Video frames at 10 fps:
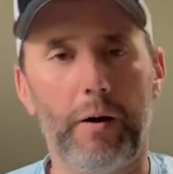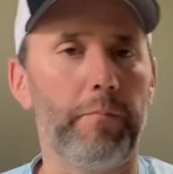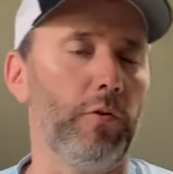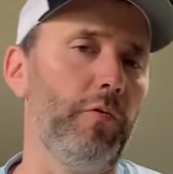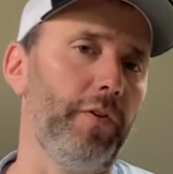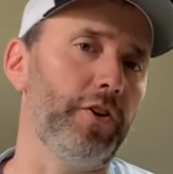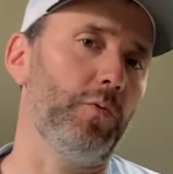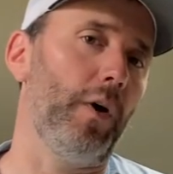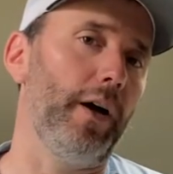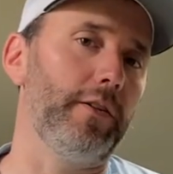bluefish
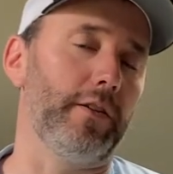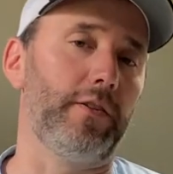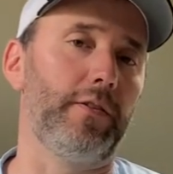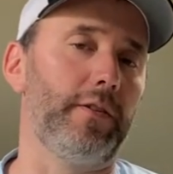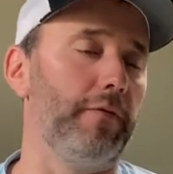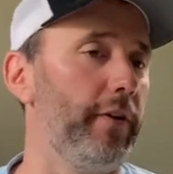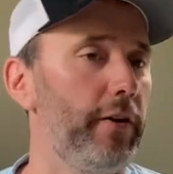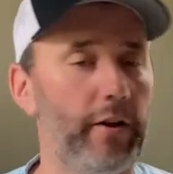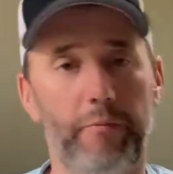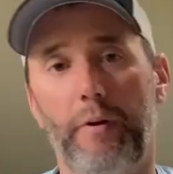wise, it's the
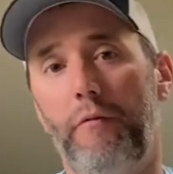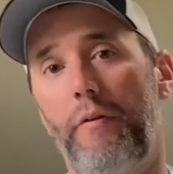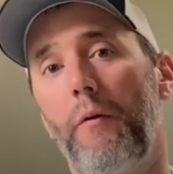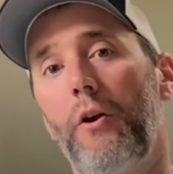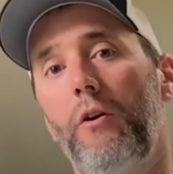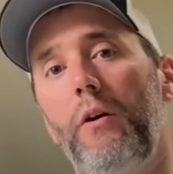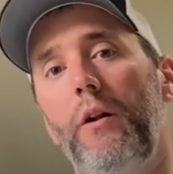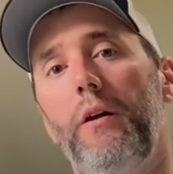vineyard has been very good.